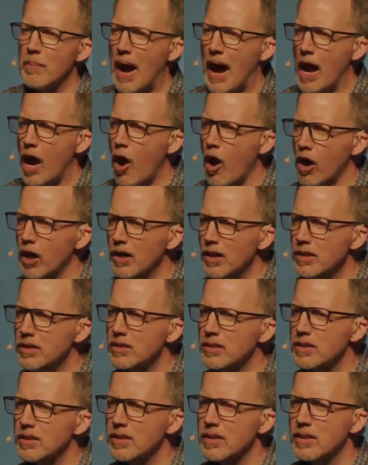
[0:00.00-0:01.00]
break my
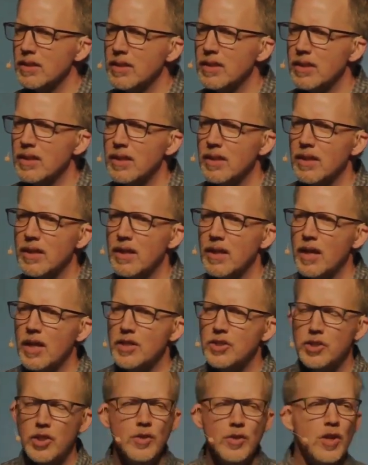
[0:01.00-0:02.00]
heart?
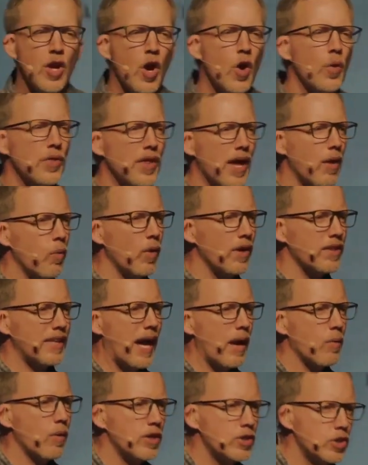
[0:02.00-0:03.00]
Do you know that
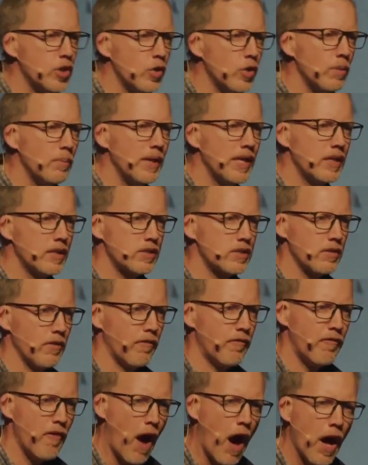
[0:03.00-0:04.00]
what that would do to me
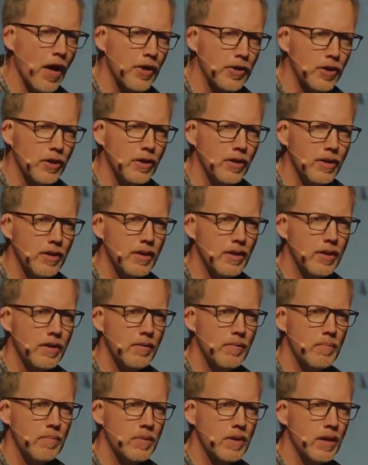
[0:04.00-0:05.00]
as a father?
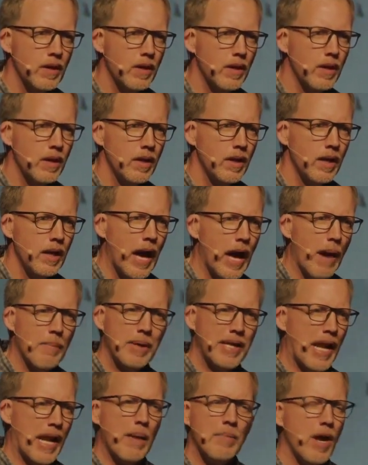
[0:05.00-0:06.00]

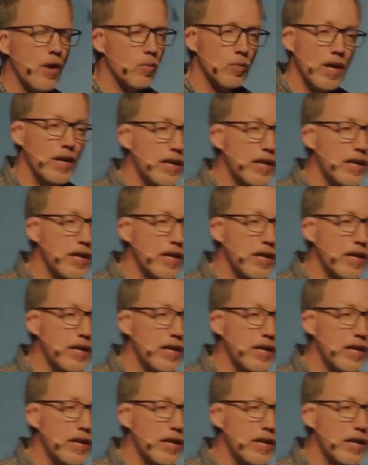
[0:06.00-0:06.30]
I mean, I'm